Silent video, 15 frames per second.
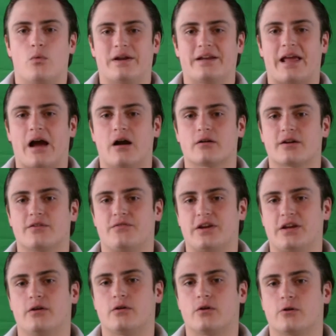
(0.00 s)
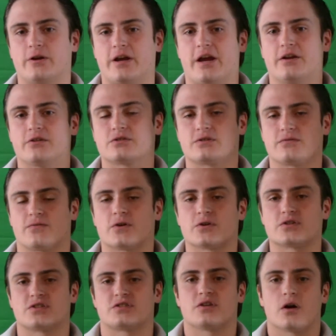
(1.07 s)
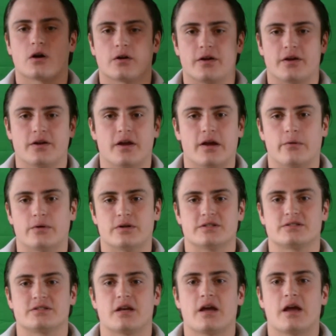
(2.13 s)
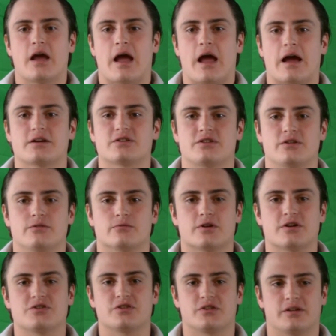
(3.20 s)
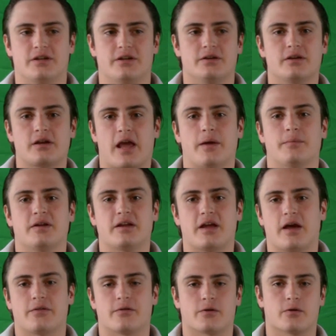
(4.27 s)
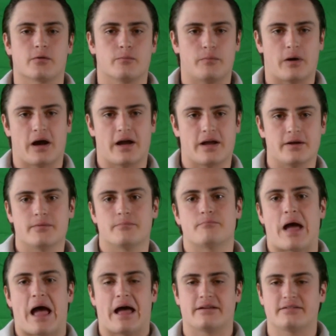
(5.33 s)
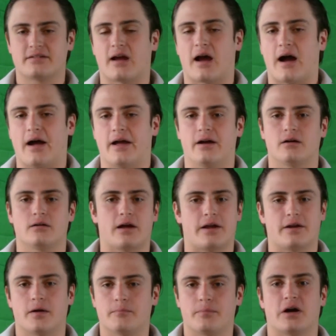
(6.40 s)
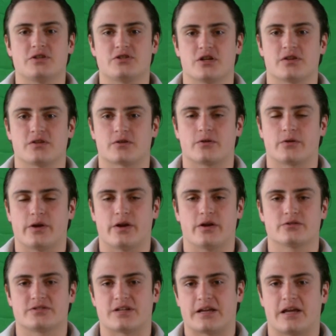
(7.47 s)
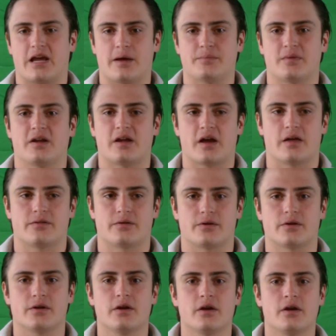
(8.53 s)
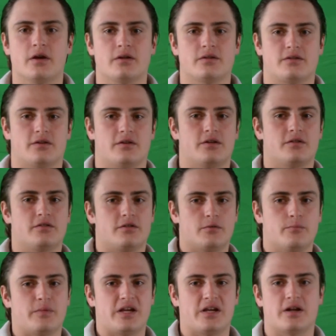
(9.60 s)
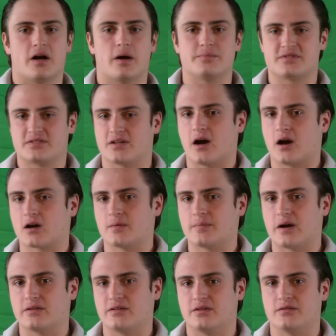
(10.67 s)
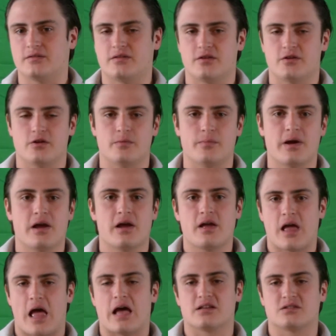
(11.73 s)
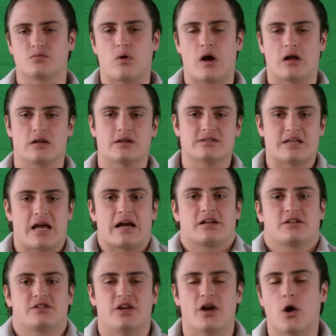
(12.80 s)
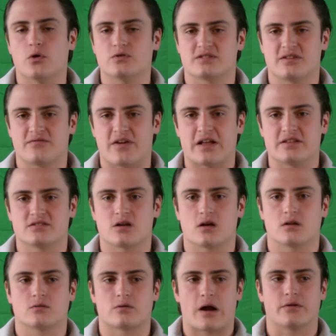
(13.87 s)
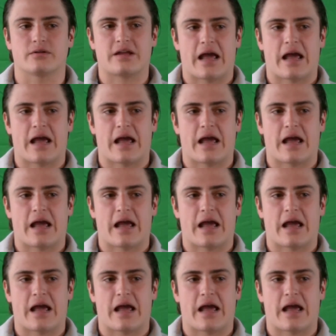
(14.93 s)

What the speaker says: When Calgary Video Creators first started, it was actually originally came together by Matt, Kyle, and a bunch of other creators that came together to do meetups, talk about YouTube, as well as actually host events all around